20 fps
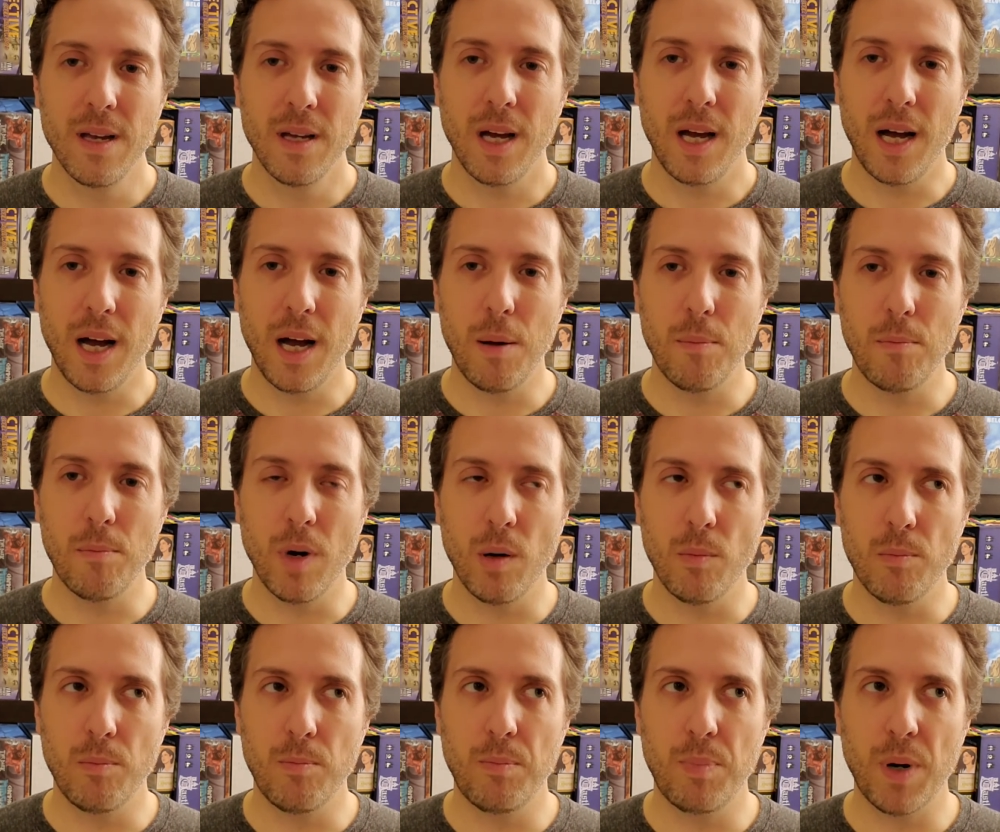
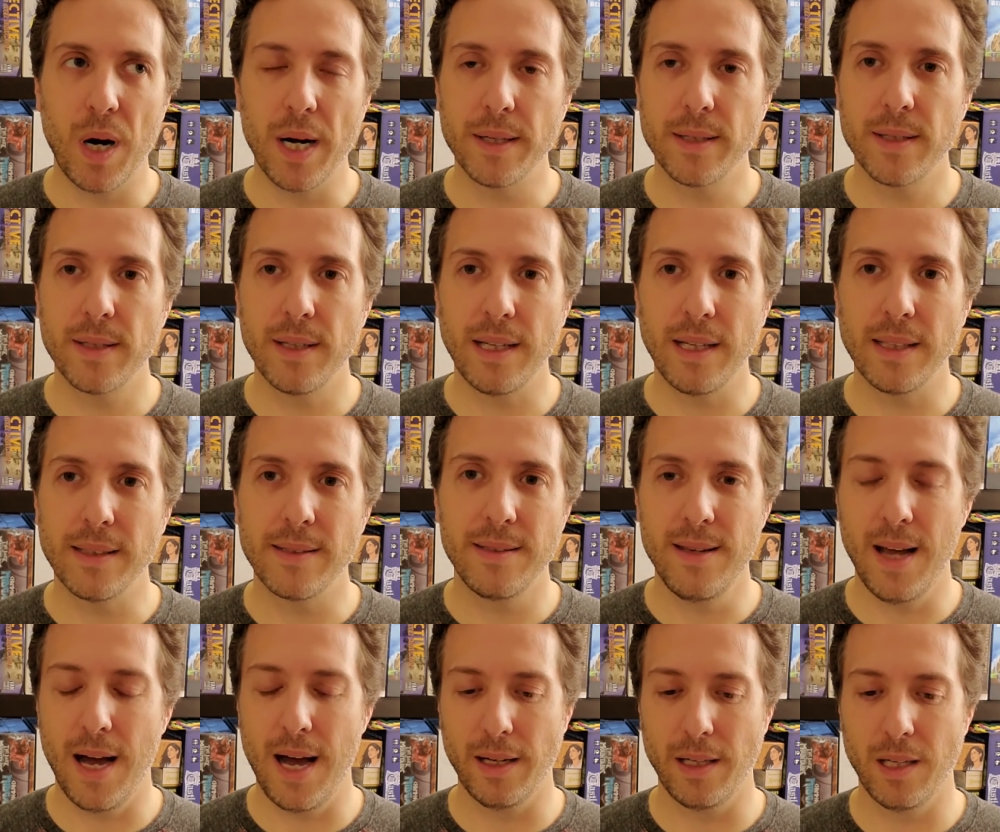But it's
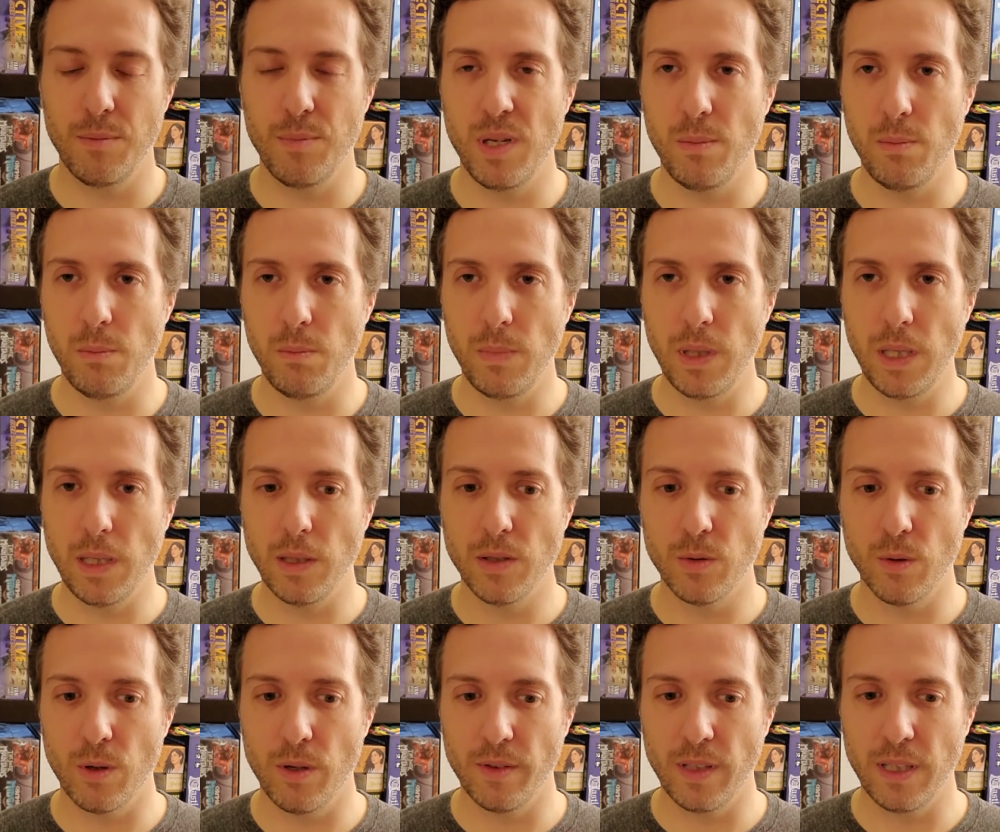not going to be me
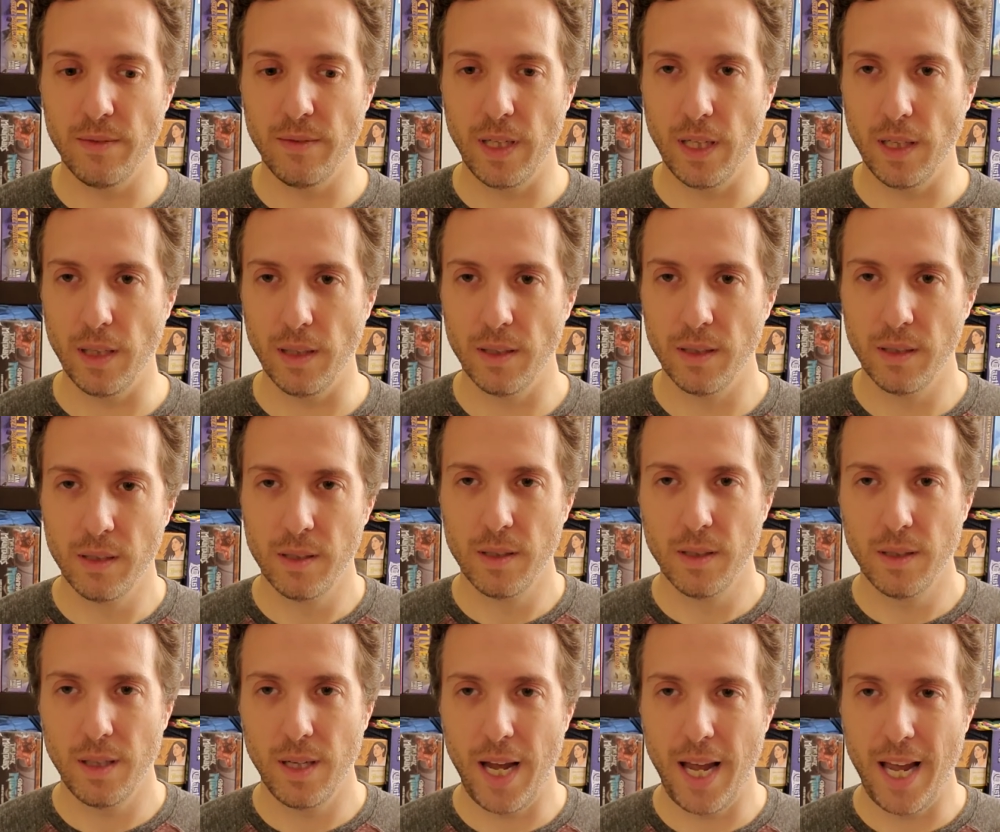sort of giving
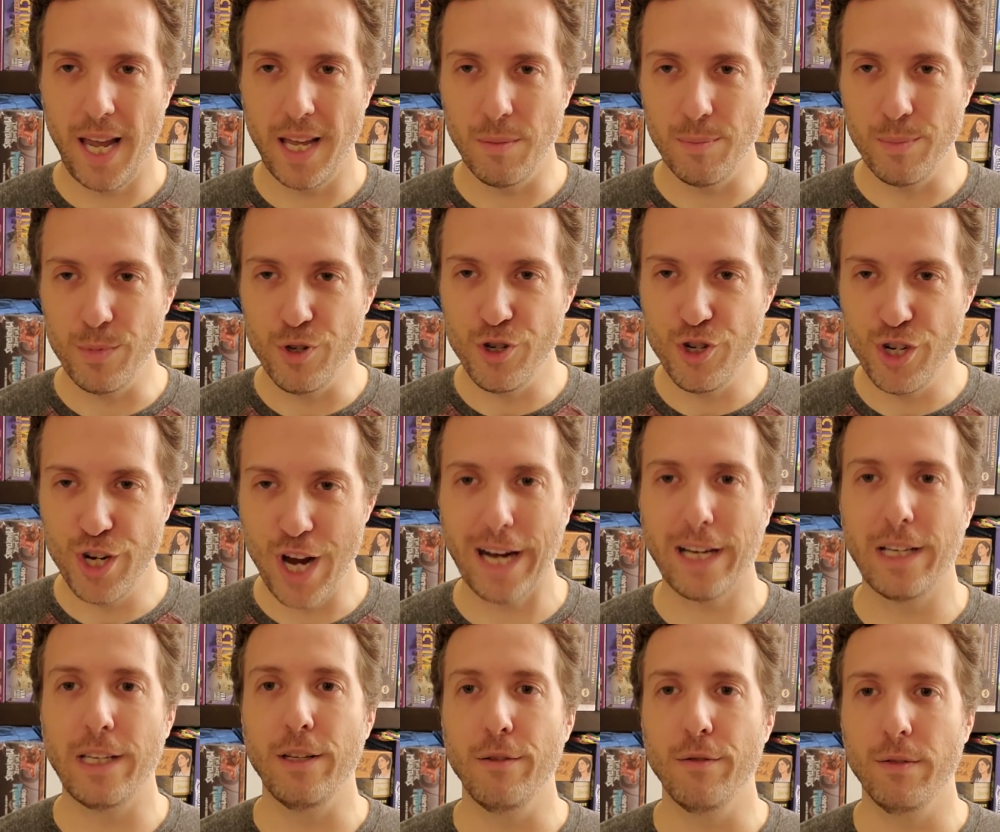an
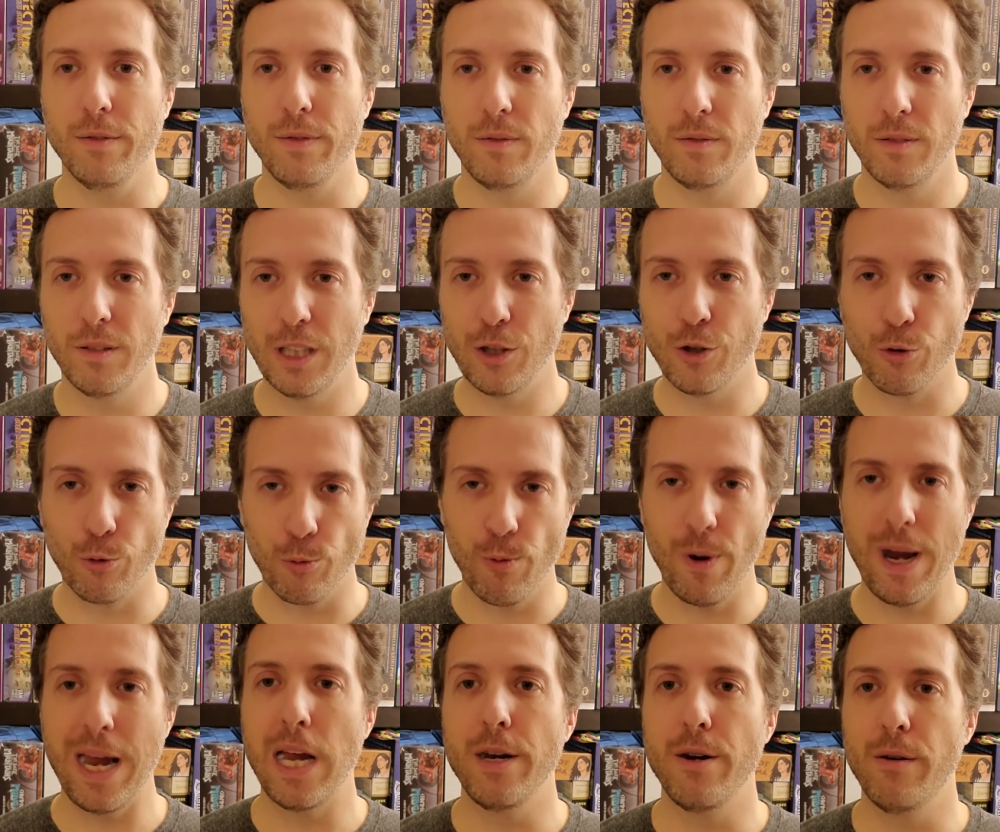objective
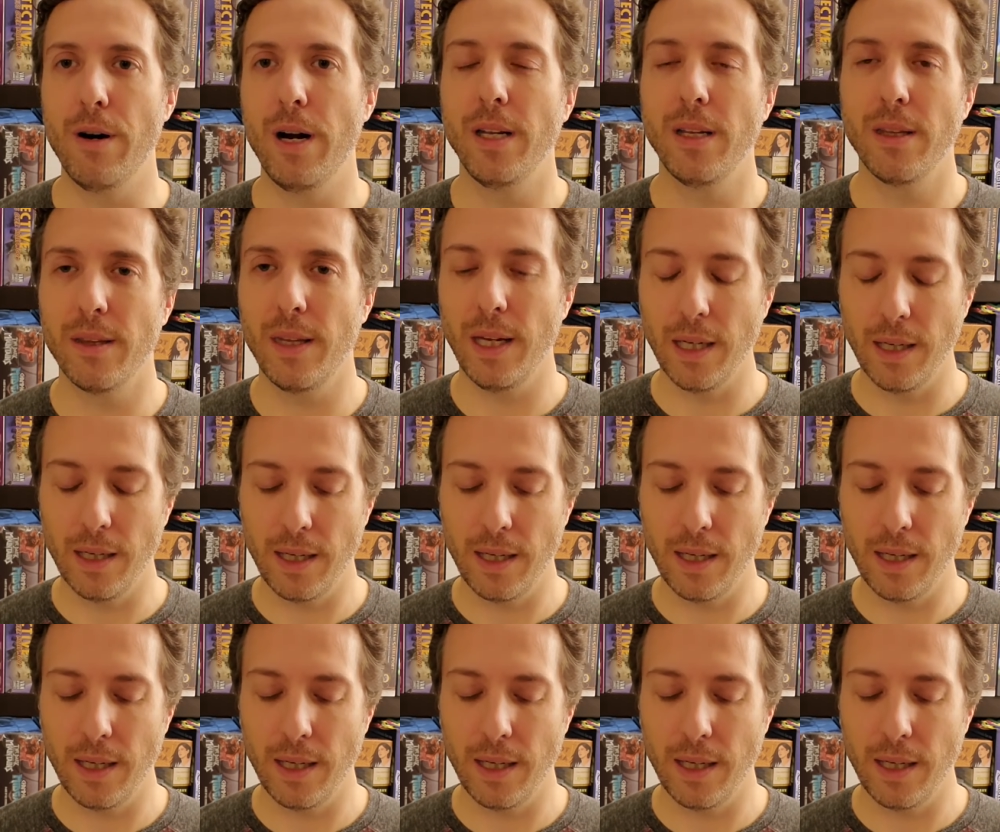grade or anything.